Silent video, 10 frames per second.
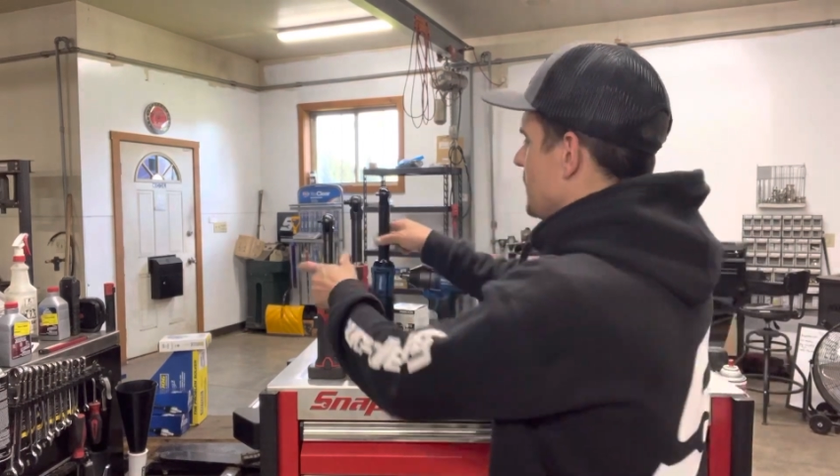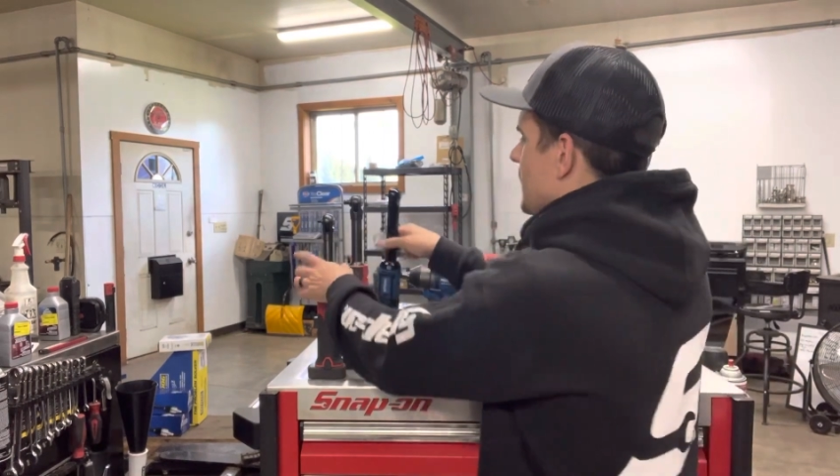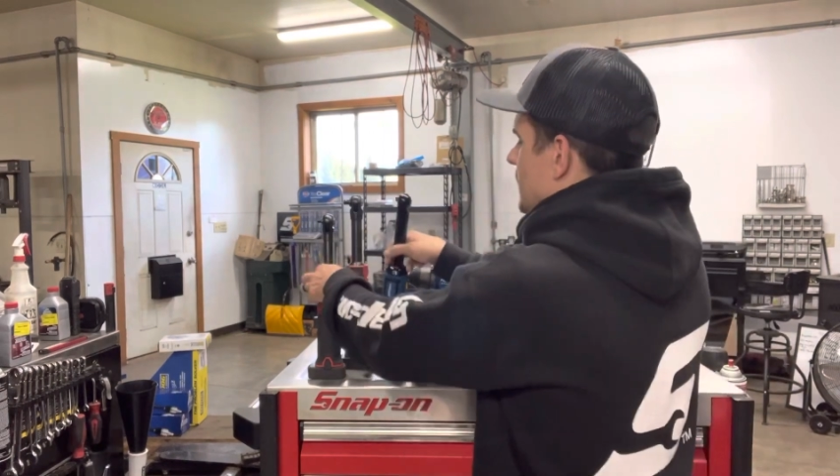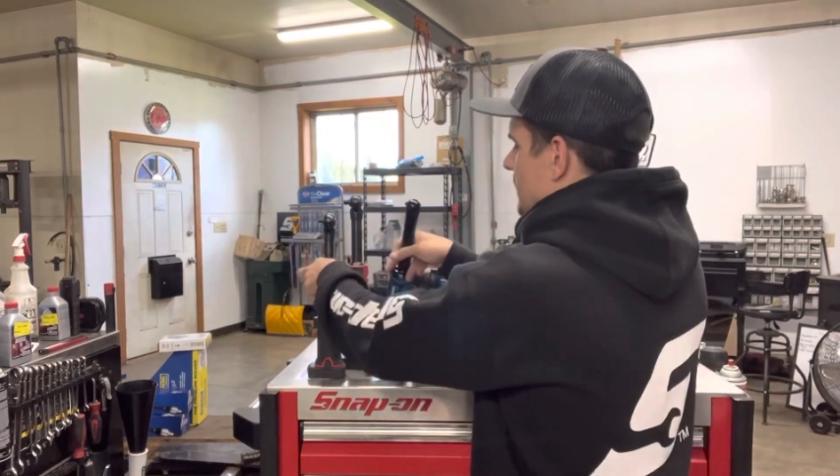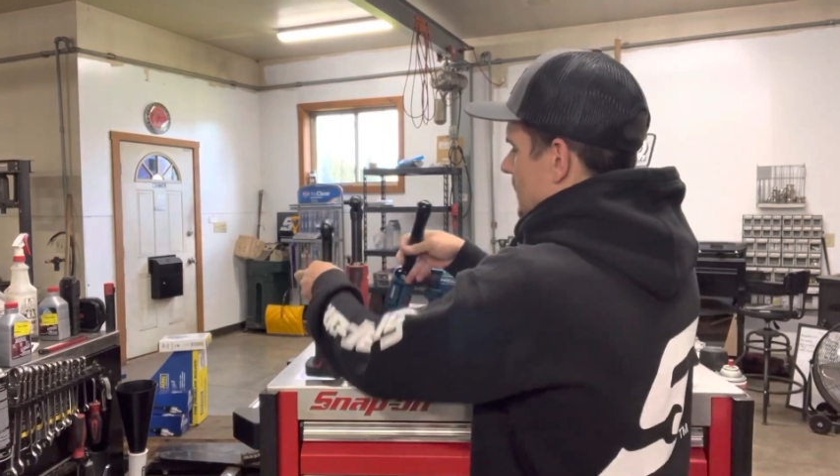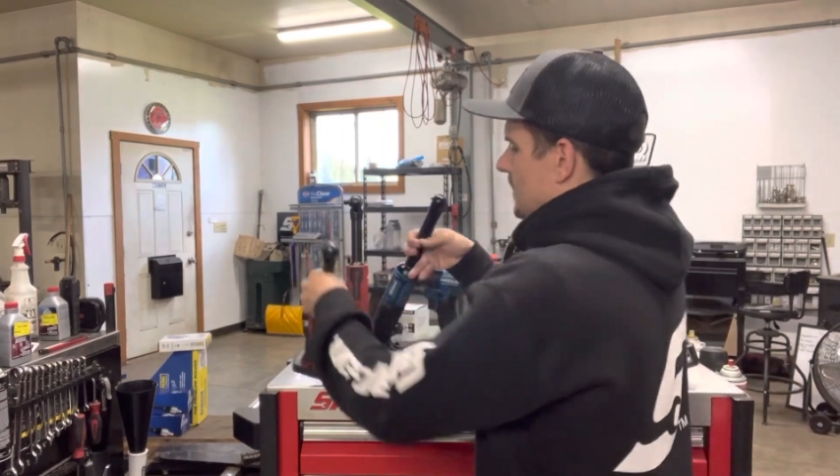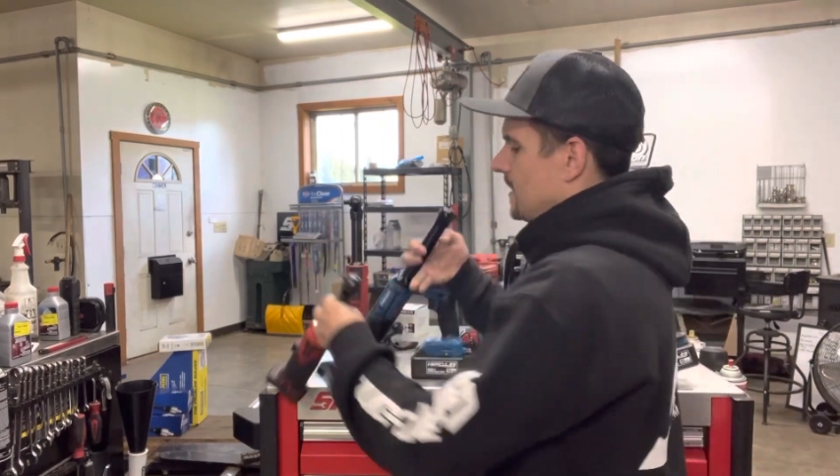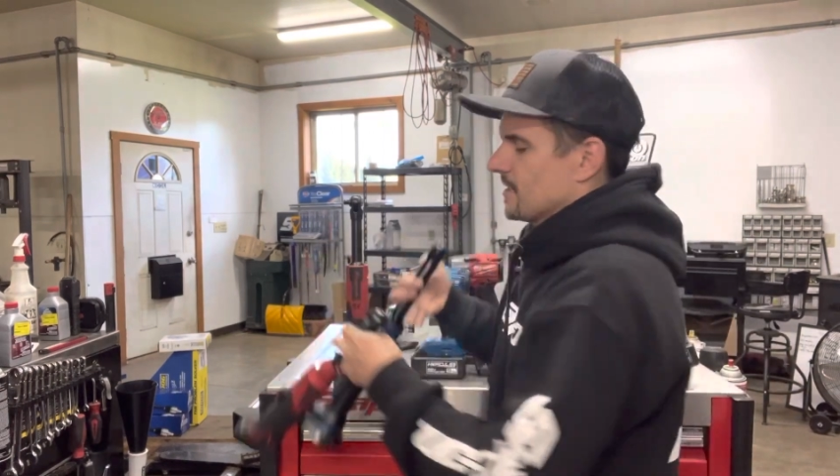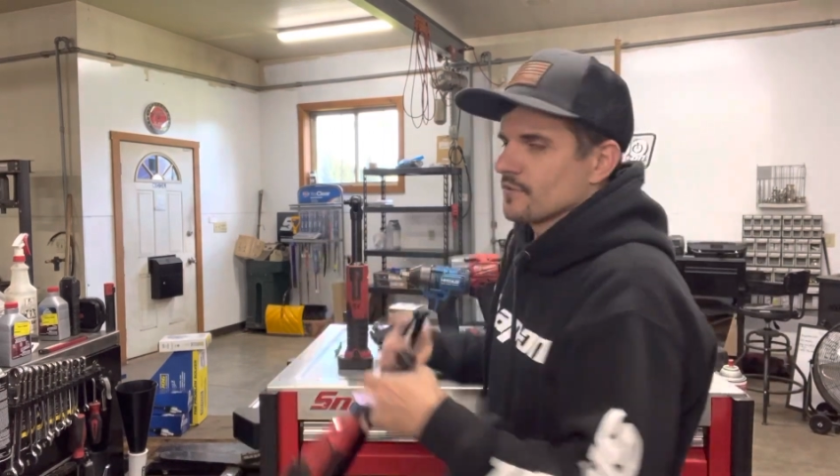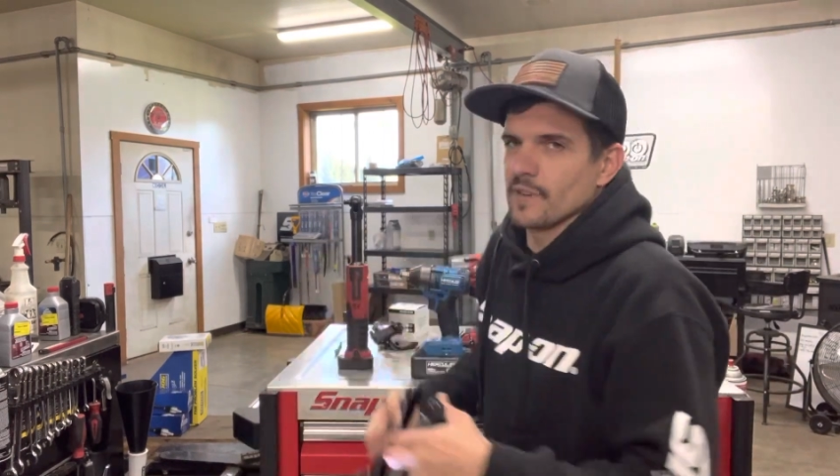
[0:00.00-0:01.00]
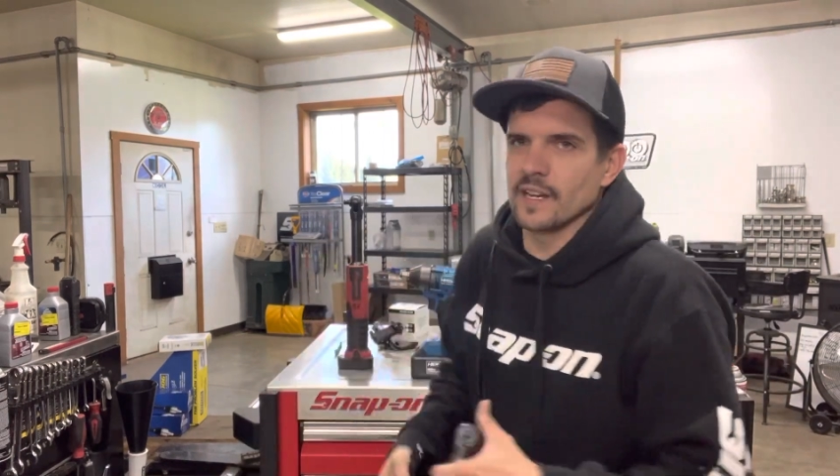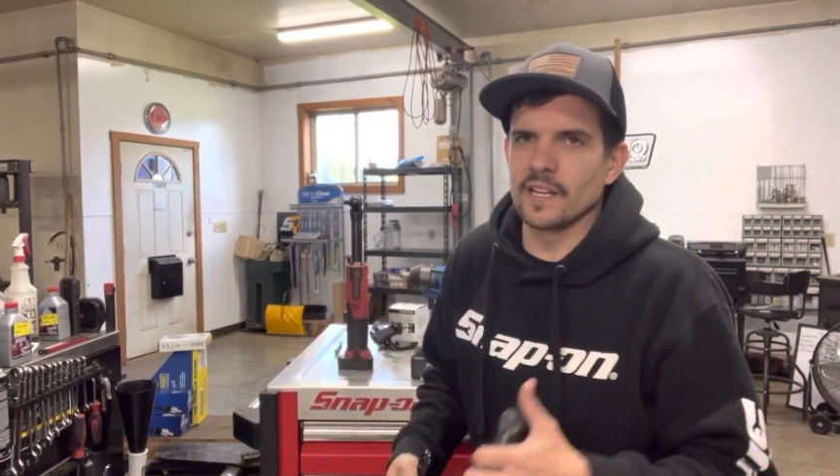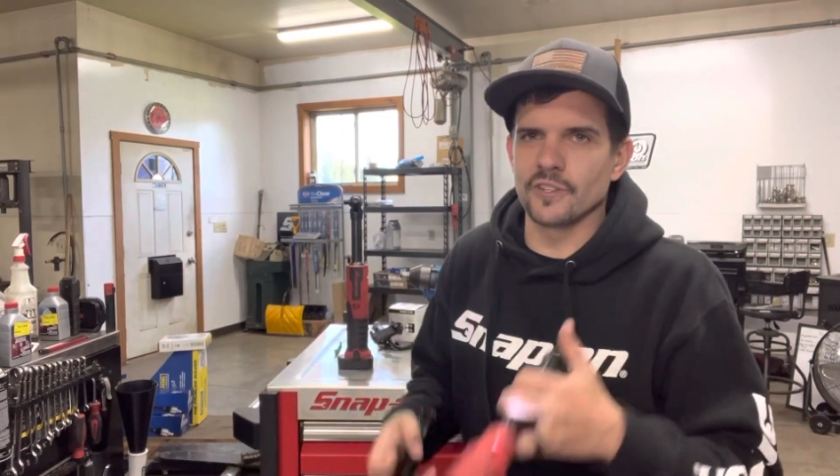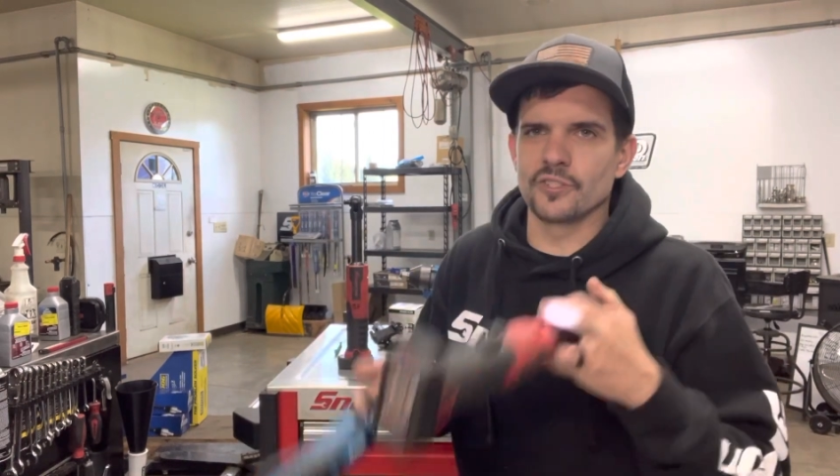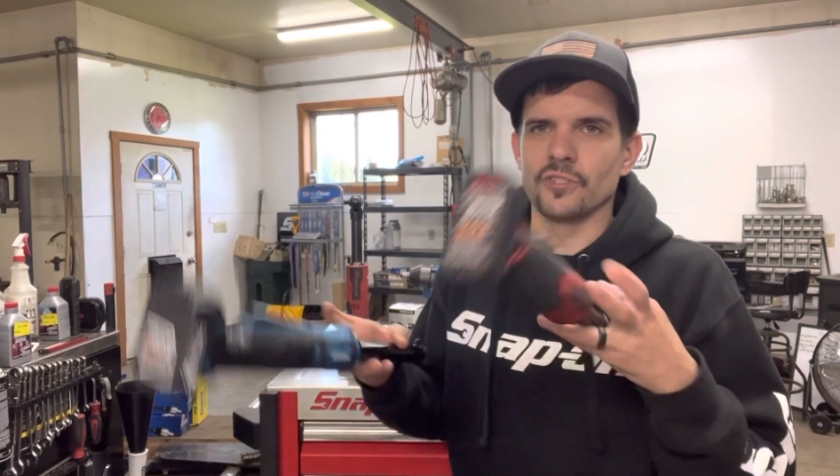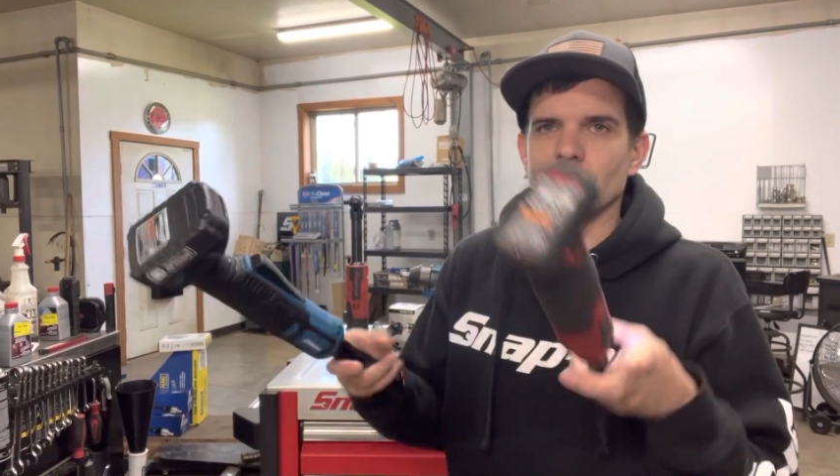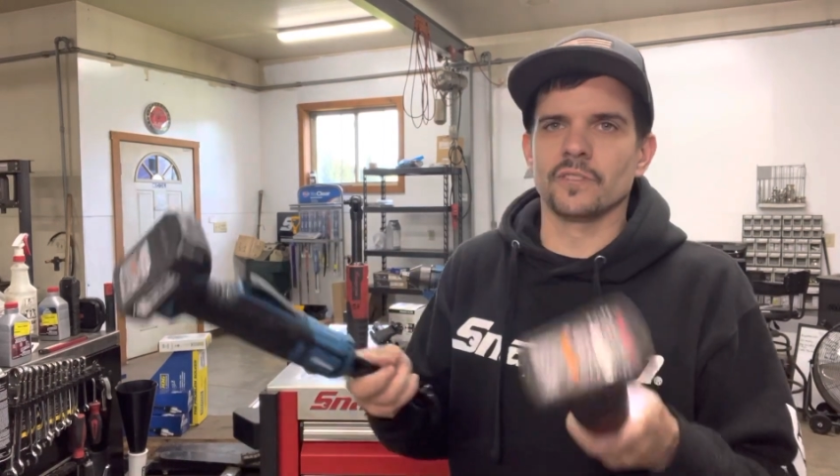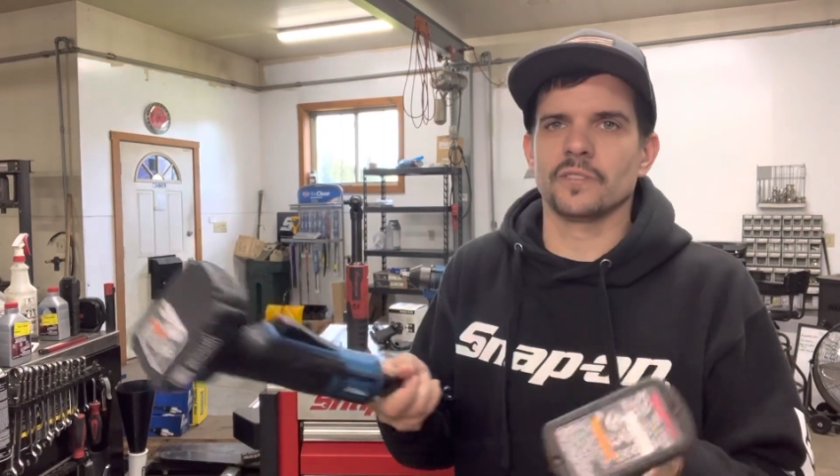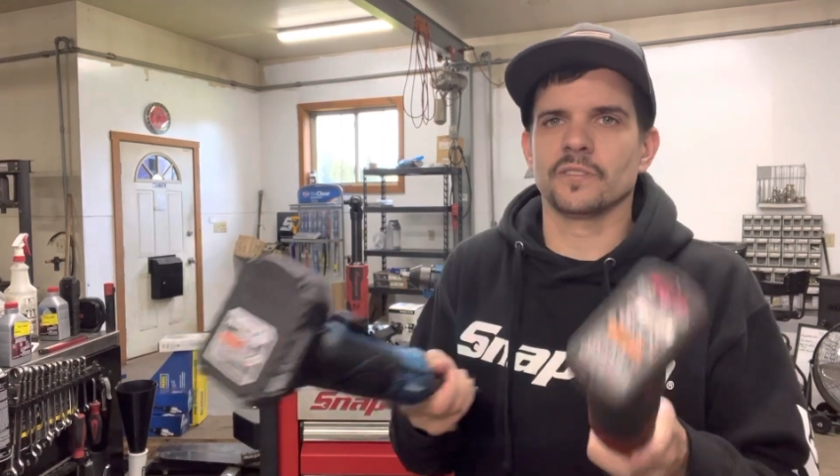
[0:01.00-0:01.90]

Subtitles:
then this right here too.